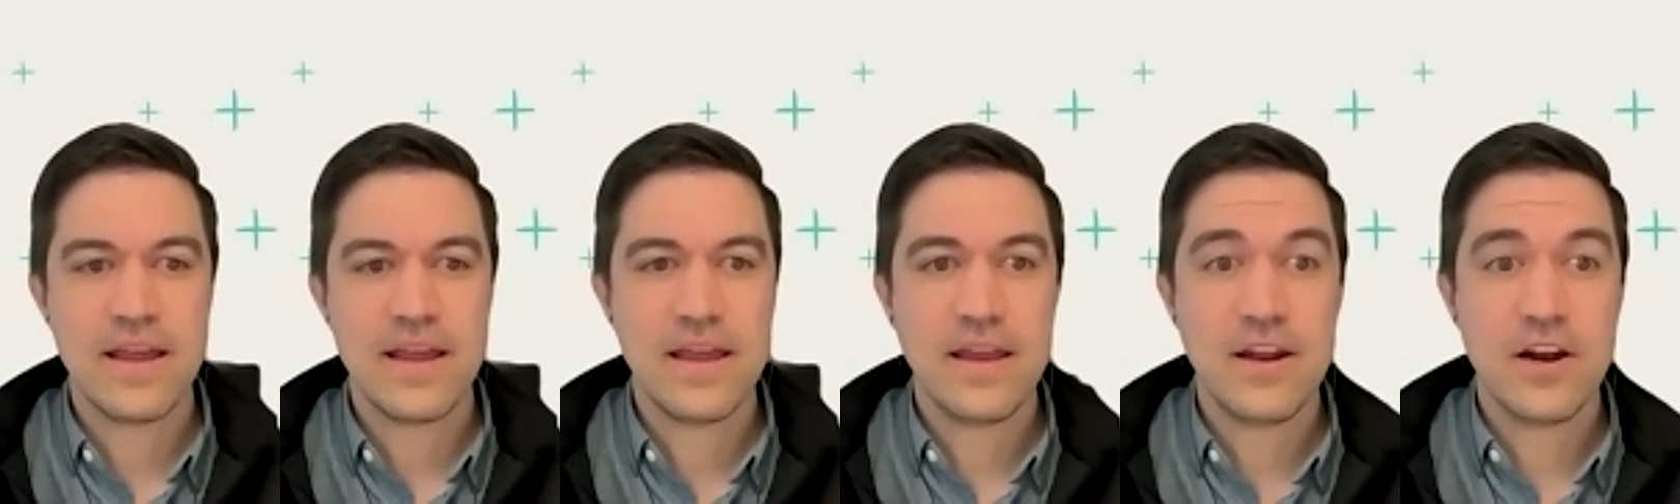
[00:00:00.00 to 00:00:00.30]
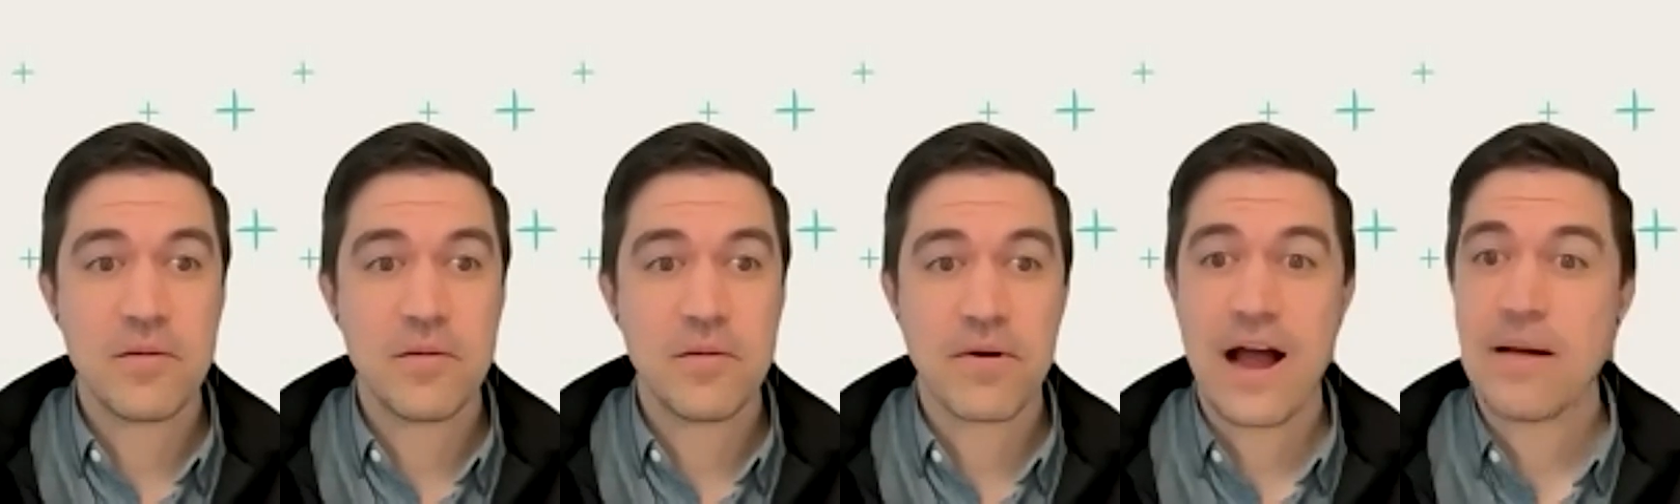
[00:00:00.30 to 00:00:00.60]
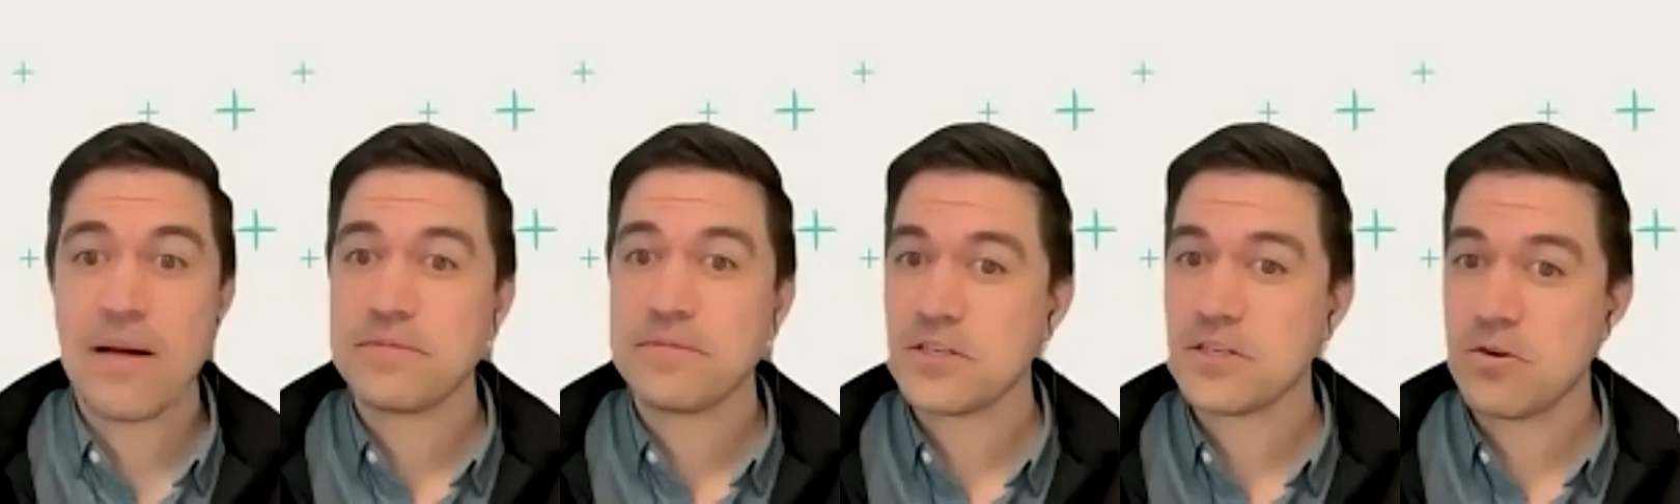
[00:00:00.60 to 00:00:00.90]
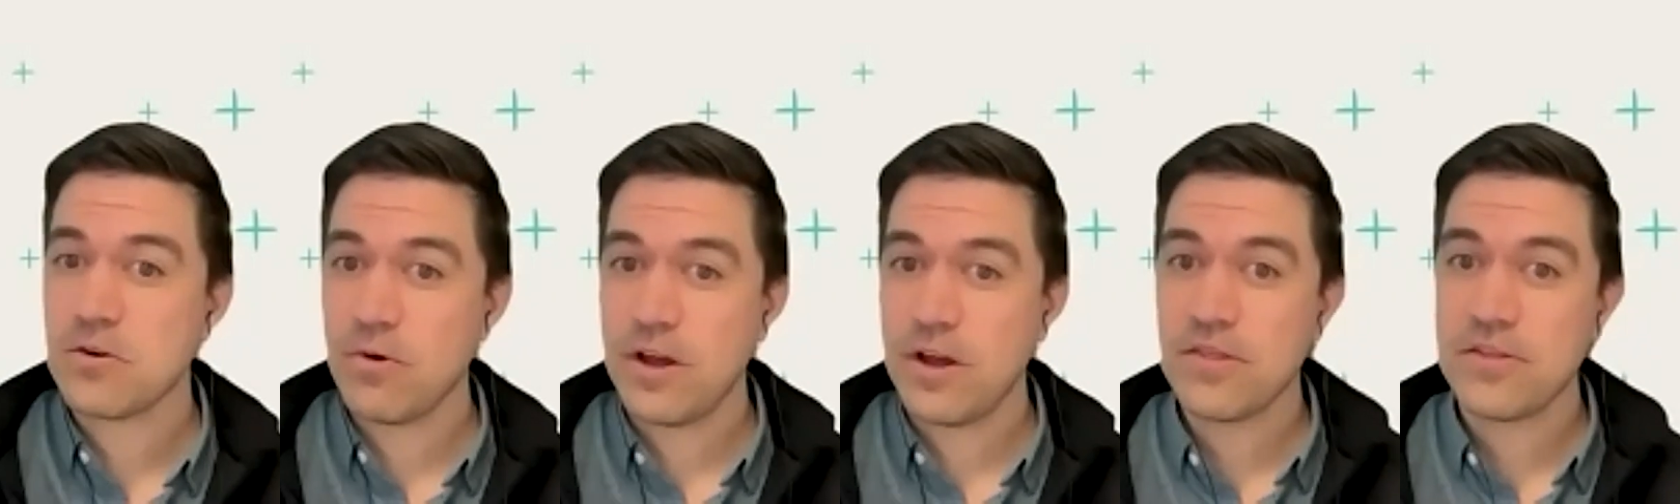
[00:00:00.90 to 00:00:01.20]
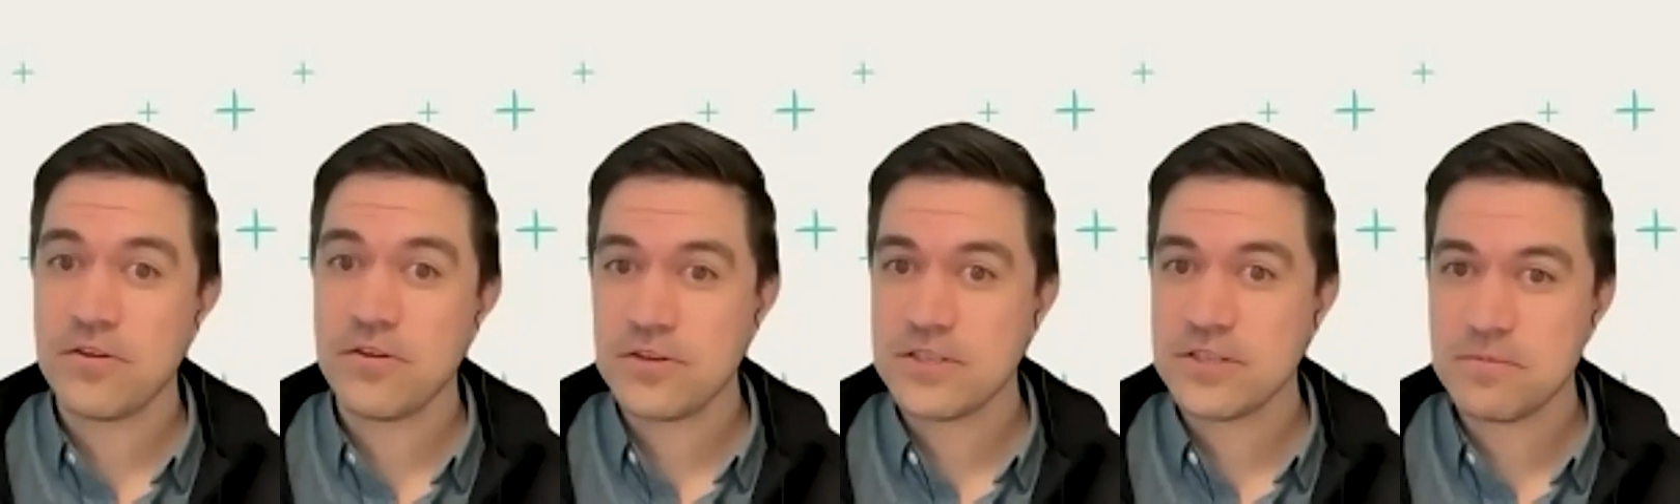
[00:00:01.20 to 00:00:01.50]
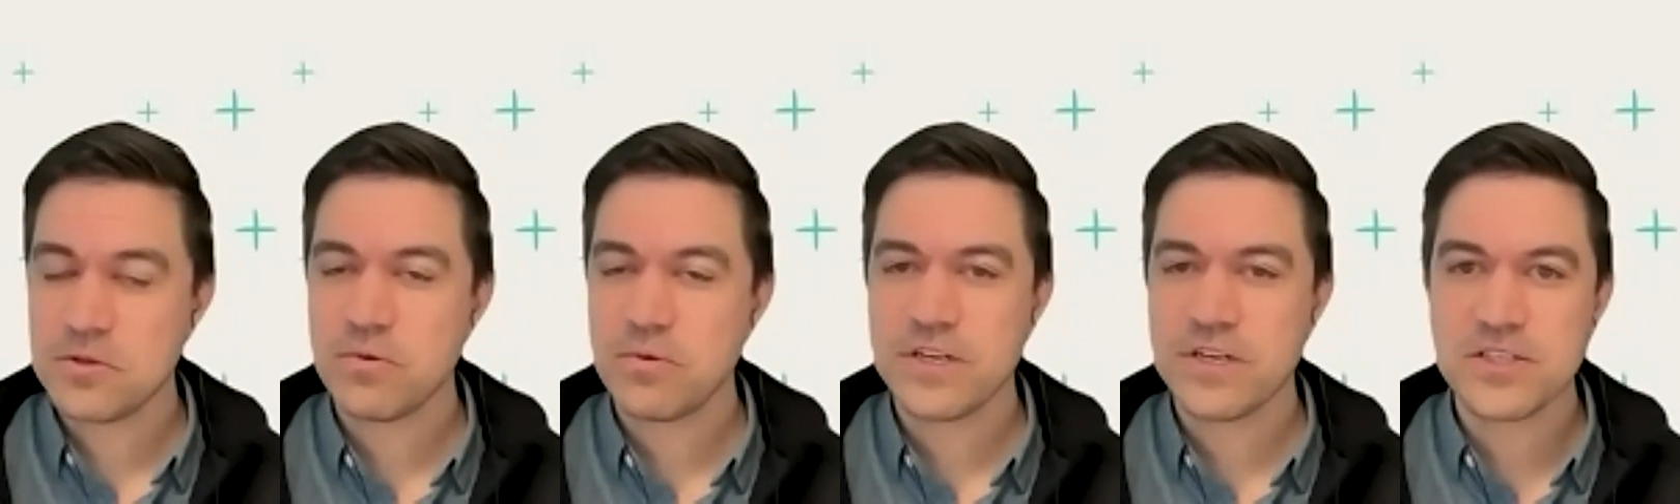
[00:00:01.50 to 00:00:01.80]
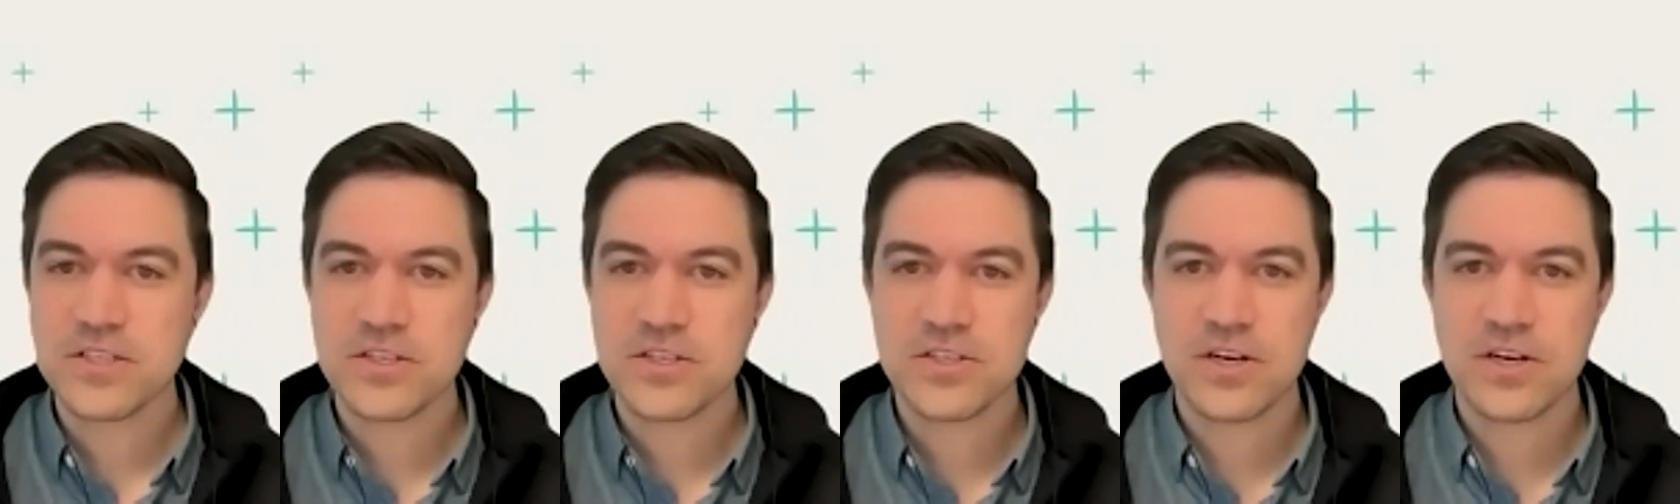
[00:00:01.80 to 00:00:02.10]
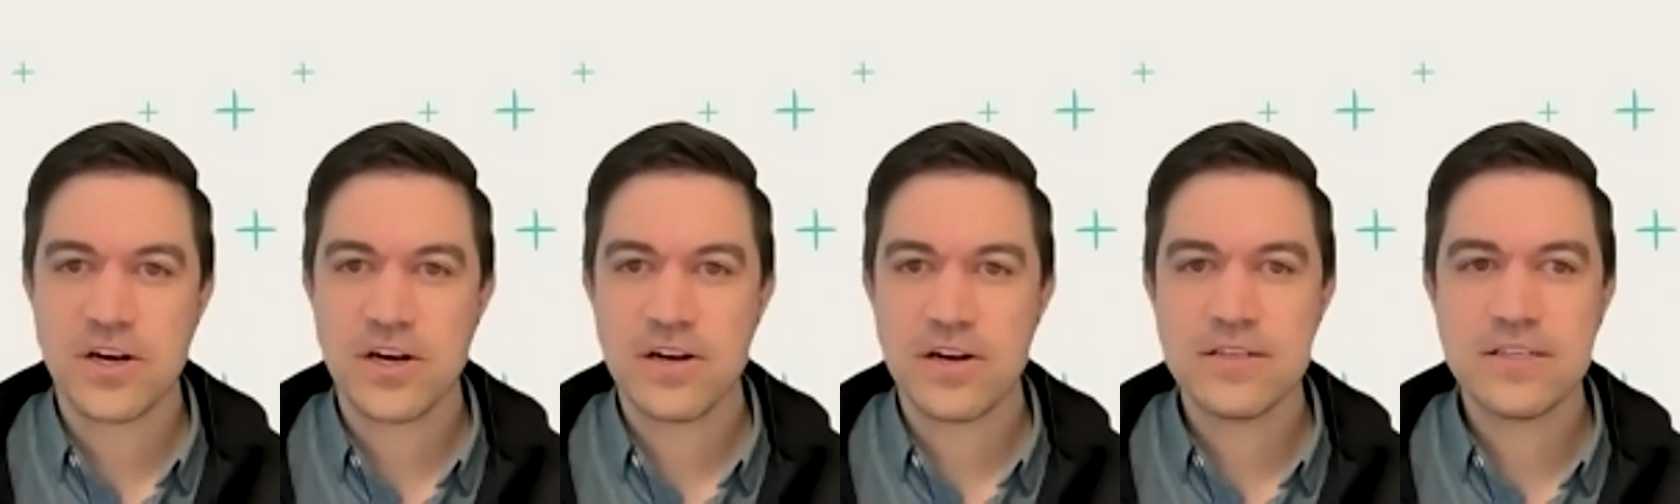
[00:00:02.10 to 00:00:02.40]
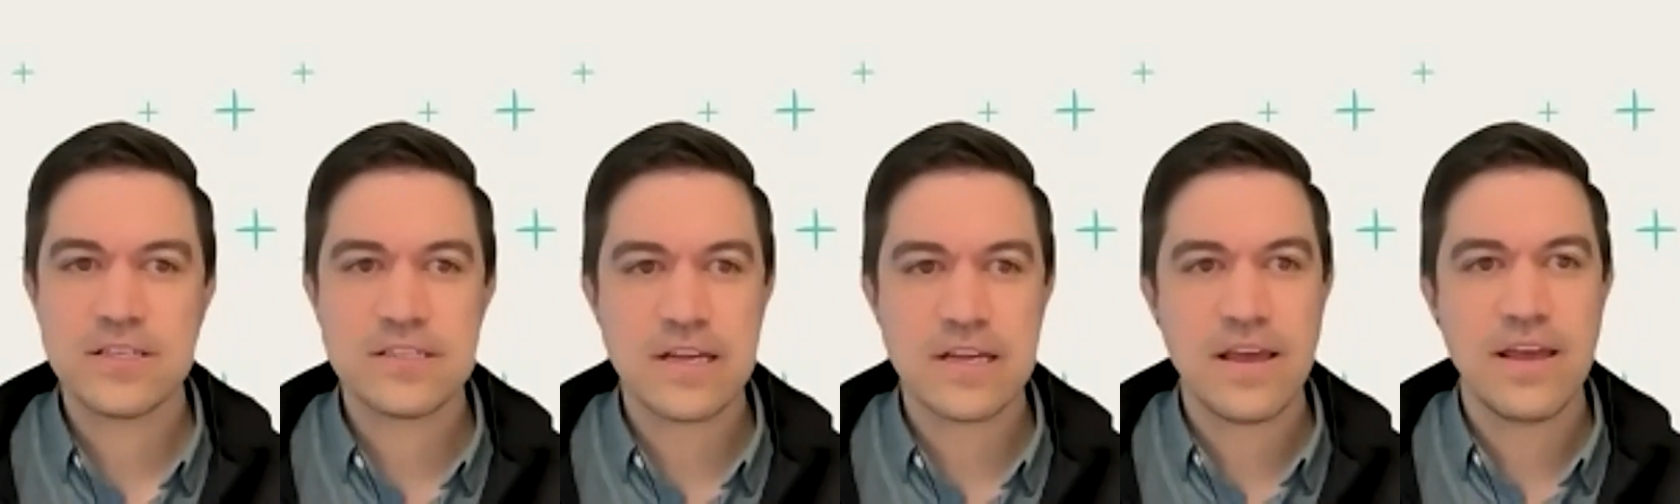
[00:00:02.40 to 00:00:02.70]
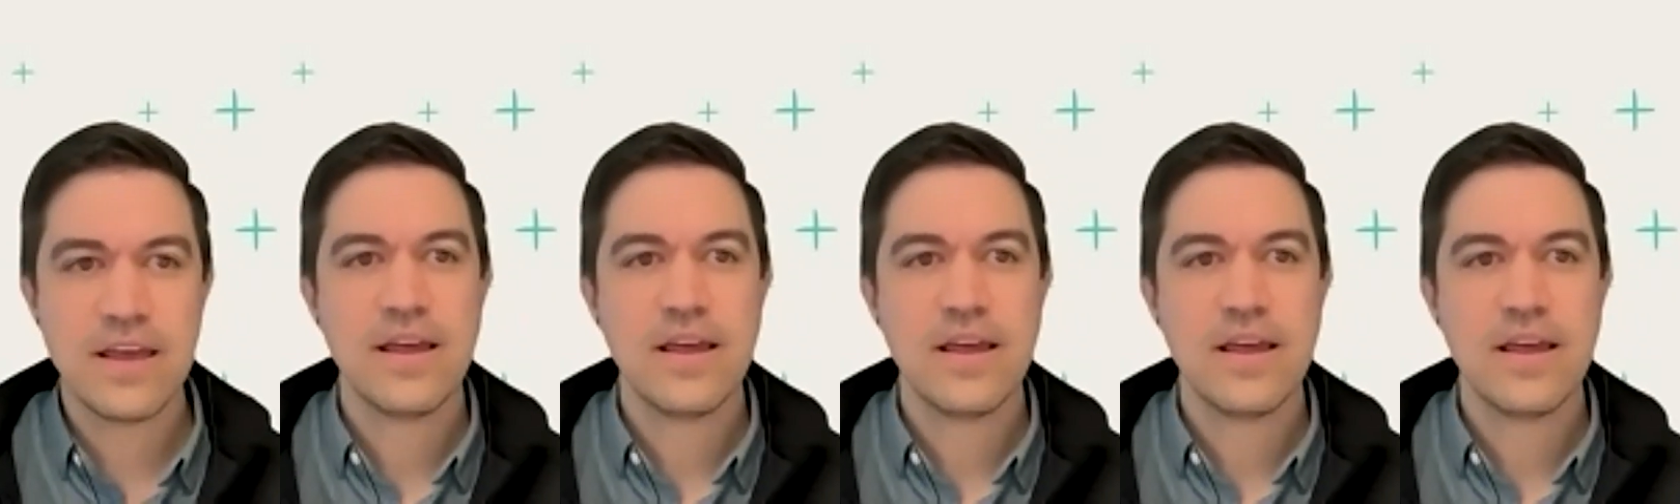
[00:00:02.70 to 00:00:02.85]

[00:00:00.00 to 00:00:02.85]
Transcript: you know perhaps is going through some twists and turns.